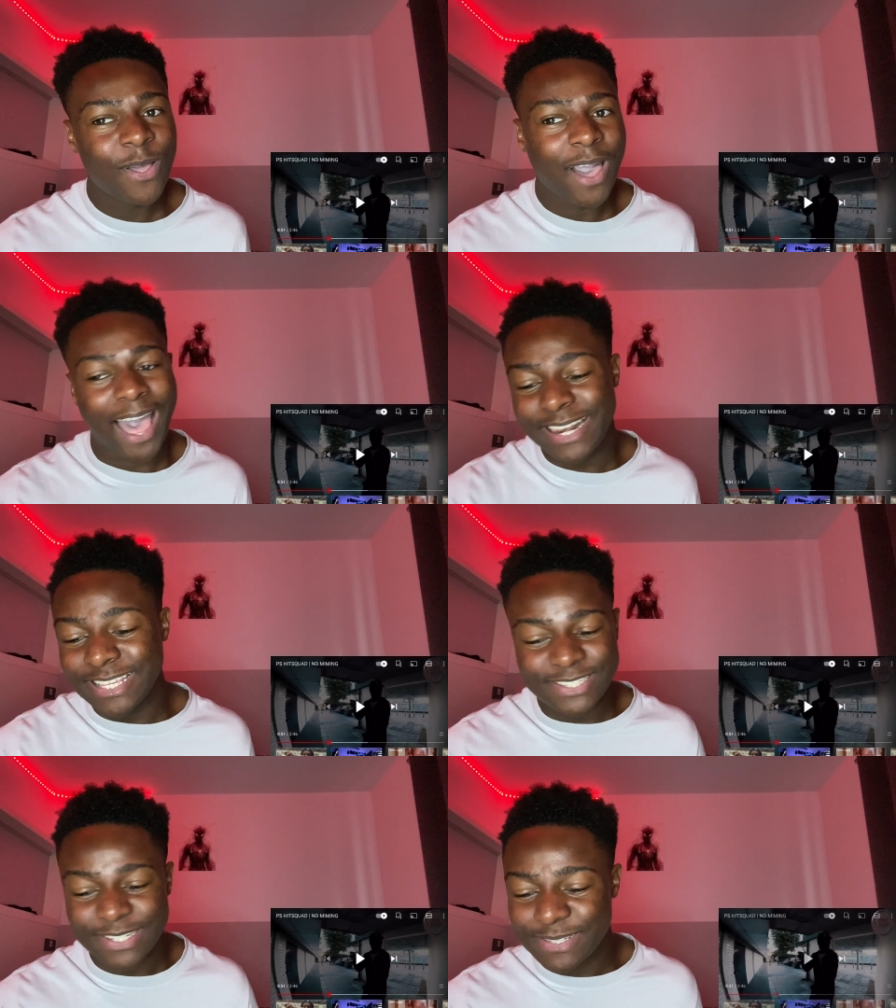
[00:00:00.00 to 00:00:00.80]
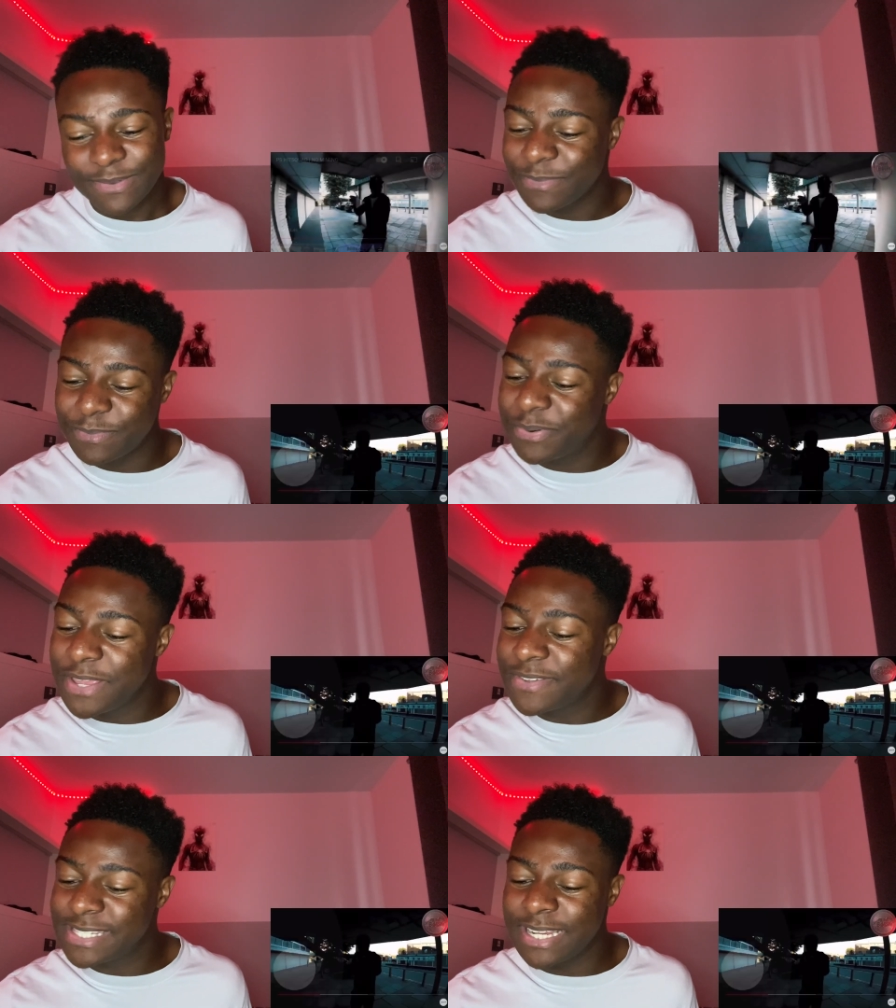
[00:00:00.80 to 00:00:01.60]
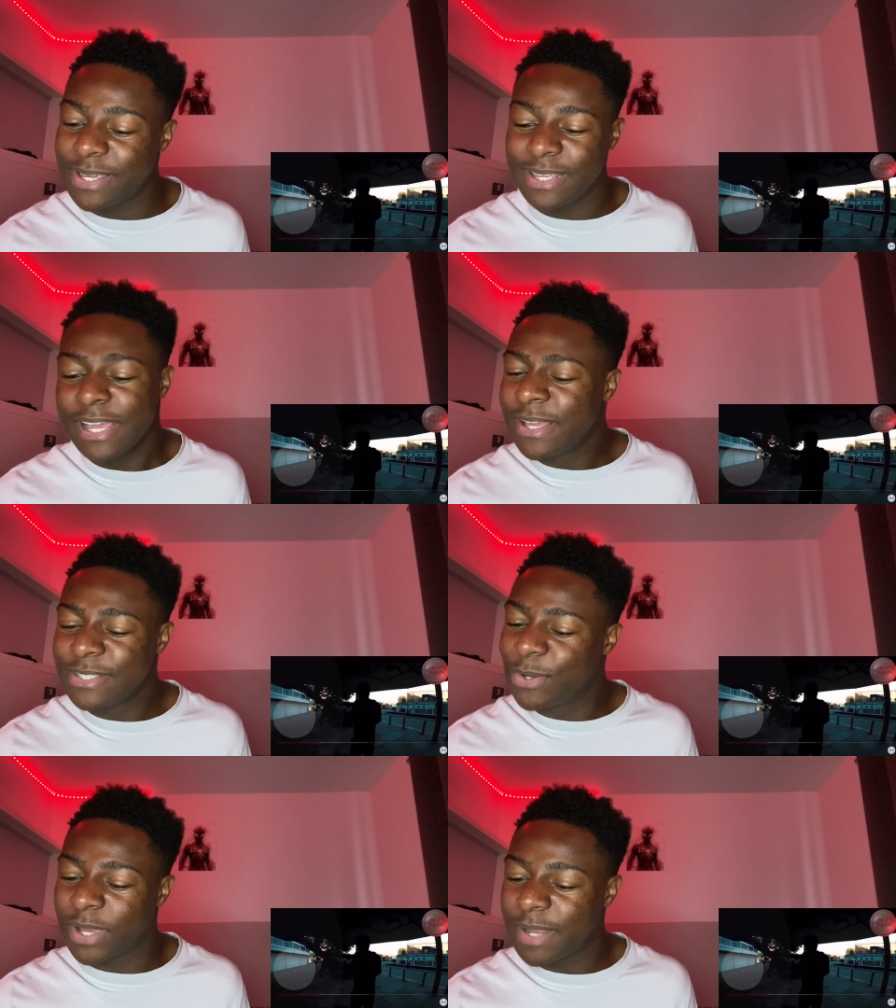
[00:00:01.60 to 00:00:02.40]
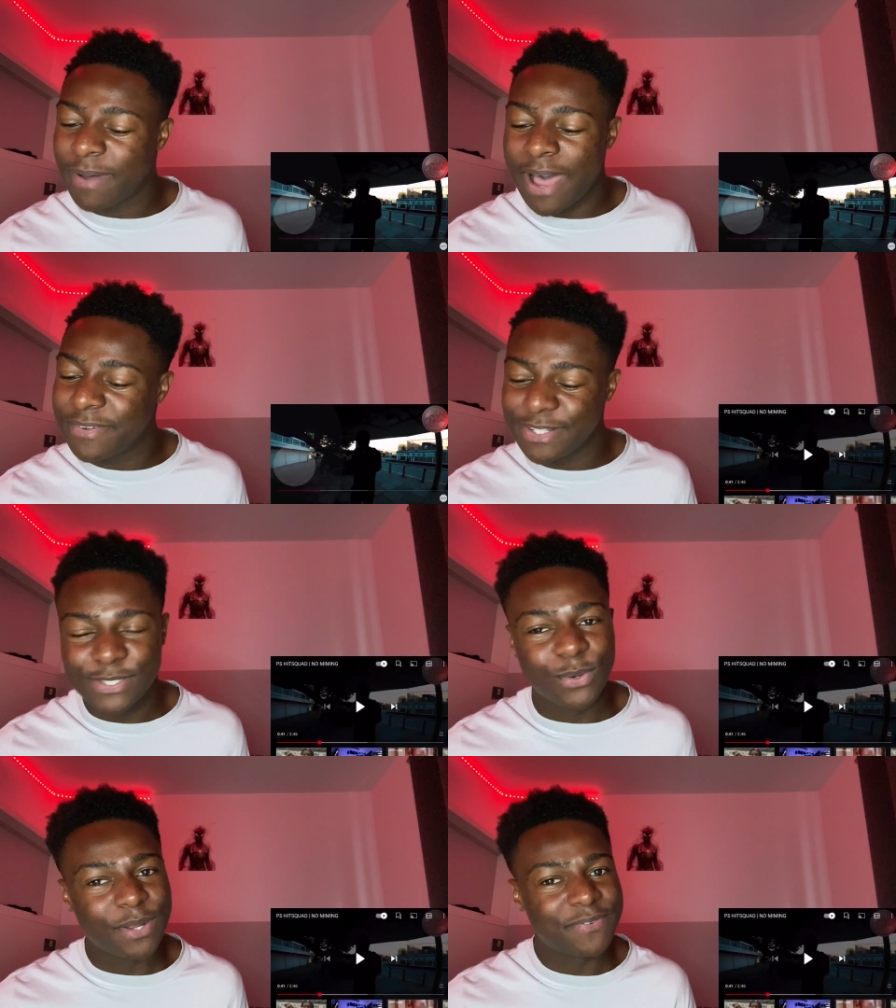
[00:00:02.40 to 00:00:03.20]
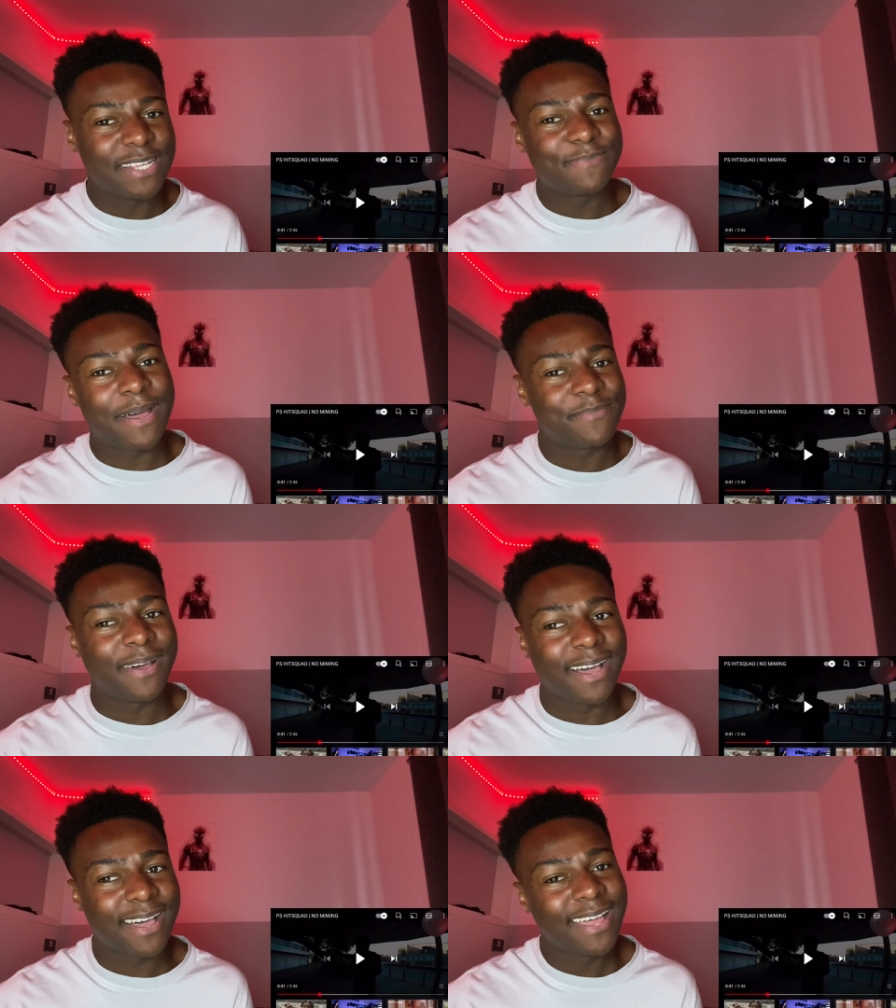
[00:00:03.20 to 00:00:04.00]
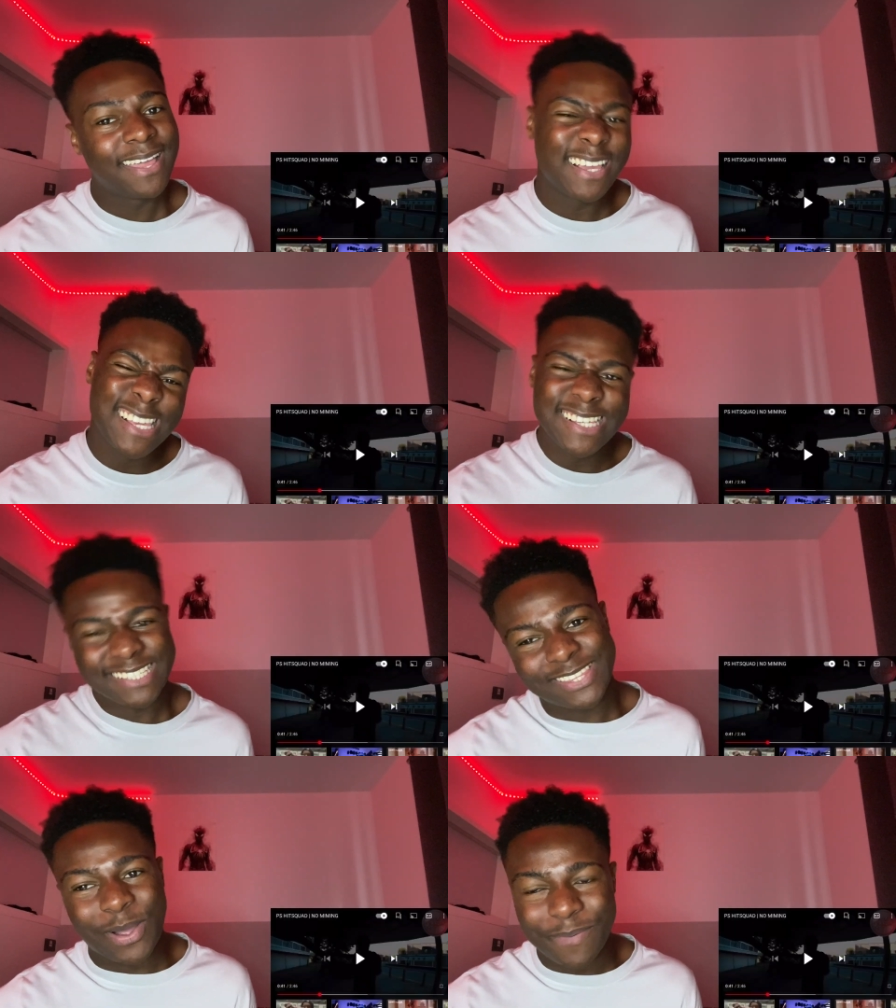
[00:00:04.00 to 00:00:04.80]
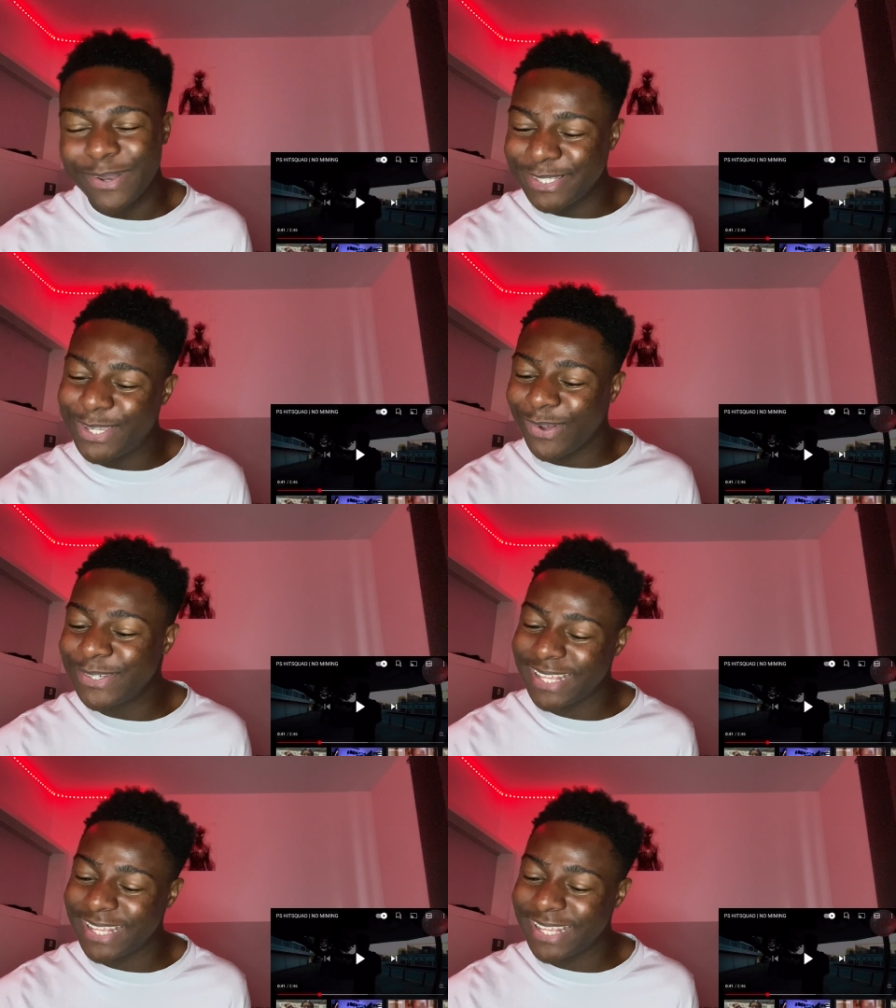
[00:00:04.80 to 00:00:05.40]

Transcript: and he's just previously talking about having a sawn off in his backpack, it's a double entendre.